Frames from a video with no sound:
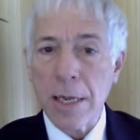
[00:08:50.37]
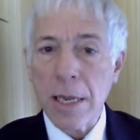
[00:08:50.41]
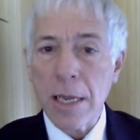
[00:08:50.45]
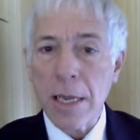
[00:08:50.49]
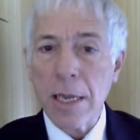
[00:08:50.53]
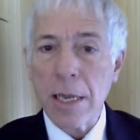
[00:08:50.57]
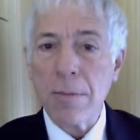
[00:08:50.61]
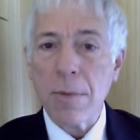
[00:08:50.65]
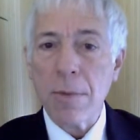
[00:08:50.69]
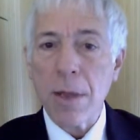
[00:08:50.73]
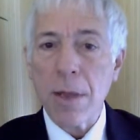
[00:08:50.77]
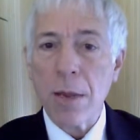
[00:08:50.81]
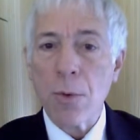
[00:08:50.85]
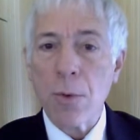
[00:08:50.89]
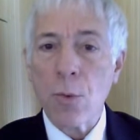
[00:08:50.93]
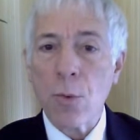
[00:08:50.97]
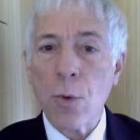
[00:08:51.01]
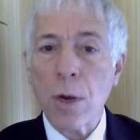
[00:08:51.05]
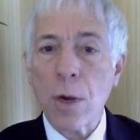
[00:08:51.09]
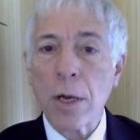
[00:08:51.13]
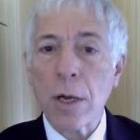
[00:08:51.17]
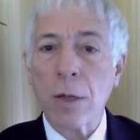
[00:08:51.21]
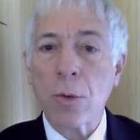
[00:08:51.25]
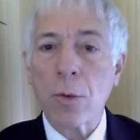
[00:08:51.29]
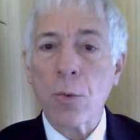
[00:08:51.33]
he may
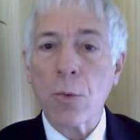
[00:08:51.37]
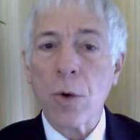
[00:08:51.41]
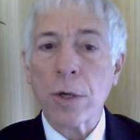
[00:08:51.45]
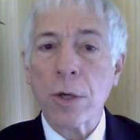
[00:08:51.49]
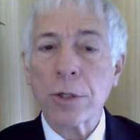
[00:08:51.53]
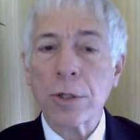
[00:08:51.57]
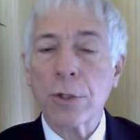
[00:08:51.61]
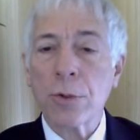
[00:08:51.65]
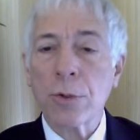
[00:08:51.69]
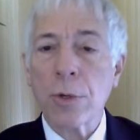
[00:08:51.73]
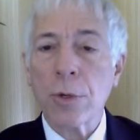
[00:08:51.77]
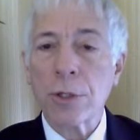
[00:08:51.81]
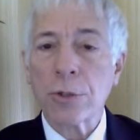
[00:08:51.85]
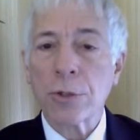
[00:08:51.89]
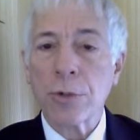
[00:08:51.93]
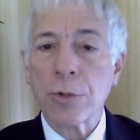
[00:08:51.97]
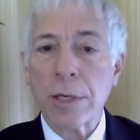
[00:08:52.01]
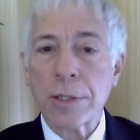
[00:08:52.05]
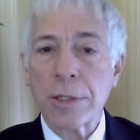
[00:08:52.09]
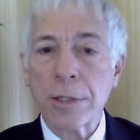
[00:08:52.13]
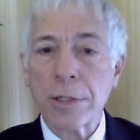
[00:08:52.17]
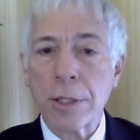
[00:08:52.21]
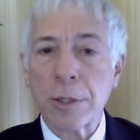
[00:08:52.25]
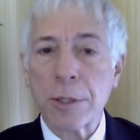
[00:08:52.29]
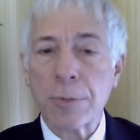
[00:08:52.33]
well want to
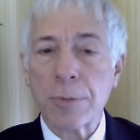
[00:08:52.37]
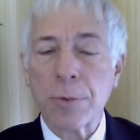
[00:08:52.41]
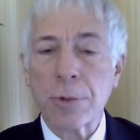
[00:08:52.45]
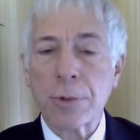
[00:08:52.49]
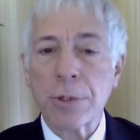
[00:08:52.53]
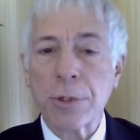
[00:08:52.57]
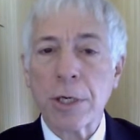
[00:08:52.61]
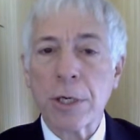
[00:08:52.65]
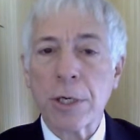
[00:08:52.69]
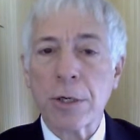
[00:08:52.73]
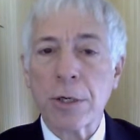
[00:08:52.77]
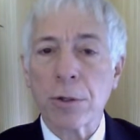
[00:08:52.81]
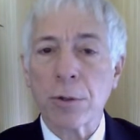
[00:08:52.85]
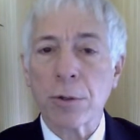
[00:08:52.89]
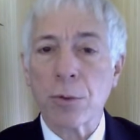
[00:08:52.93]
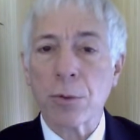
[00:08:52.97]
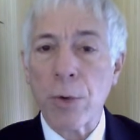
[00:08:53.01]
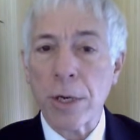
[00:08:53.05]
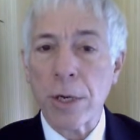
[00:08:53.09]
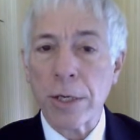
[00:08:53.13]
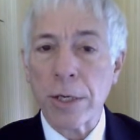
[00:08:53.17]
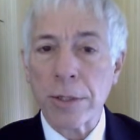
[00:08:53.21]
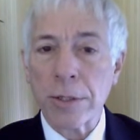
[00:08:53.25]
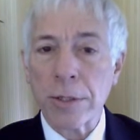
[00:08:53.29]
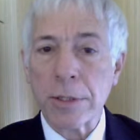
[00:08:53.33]
address this particular
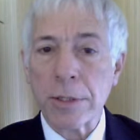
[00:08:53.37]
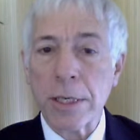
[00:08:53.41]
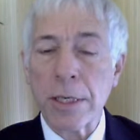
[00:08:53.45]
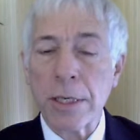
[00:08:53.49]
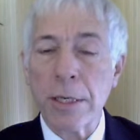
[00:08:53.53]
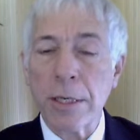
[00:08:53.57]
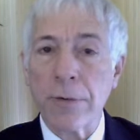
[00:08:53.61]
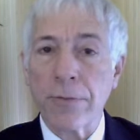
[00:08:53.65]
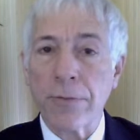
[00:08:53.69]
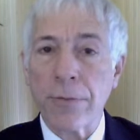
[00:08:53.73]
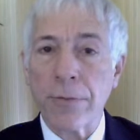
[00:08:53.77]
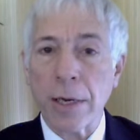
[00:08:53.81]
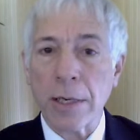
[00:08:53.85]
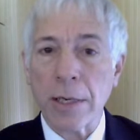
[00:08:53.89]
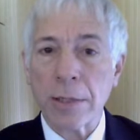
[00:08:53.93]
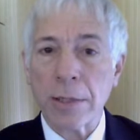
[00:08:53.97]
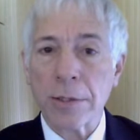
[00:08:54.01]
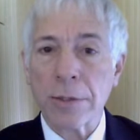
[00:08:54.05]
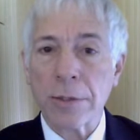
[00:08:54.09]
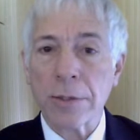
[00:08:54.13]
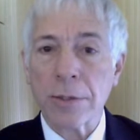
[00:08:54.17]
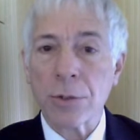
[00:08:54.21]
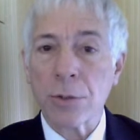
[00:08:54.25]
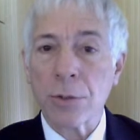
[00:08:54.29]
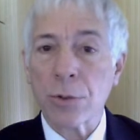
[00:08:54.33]
weakness in
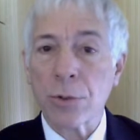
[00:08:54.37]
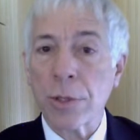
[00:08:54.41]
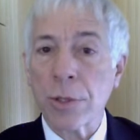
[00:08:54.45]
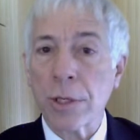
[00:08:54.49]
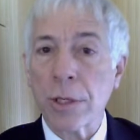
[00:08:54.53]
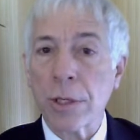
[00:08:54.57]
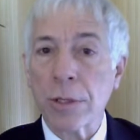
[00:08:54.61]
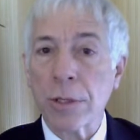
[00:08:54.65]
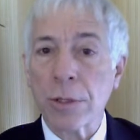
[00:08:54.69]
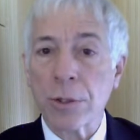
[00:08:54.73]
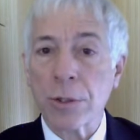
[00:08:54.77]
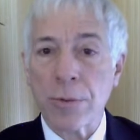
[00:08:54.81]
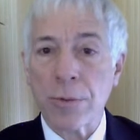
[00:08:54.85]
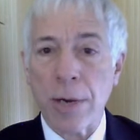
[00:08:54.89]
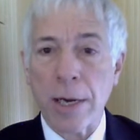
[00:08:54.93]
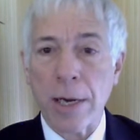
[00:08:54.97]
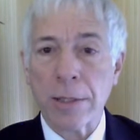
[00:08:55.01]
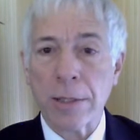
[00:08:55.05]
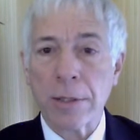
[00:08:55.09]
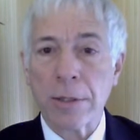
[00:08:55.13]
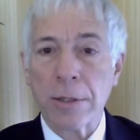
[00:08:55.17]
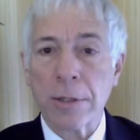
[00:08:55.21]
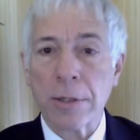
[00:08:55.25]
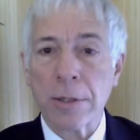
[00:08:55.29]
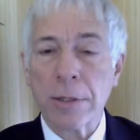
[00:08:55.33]
advance during
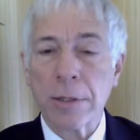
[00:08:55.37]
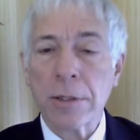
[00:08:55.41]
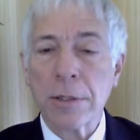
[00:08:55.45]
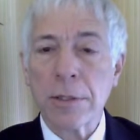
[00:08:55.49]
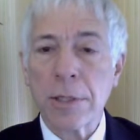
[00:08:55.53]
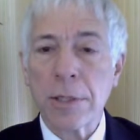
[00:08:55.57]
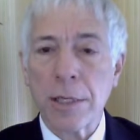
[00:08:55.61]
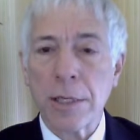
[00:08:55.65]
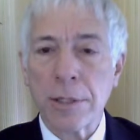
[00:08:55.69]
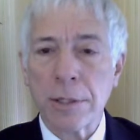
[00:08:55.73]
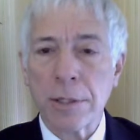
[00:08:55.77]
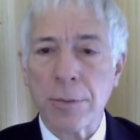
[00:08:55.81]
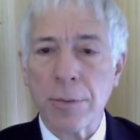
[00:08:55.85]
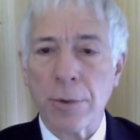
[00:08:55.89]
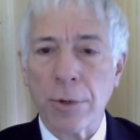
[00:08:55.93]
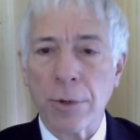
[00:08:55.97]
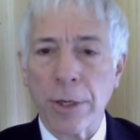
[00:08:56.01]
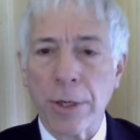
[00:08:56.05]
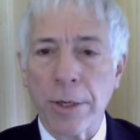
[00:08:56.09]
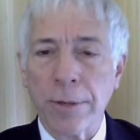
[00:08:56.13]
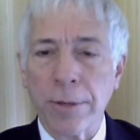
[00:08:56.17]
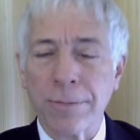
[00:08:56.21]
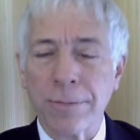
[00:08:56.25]
direct testimony.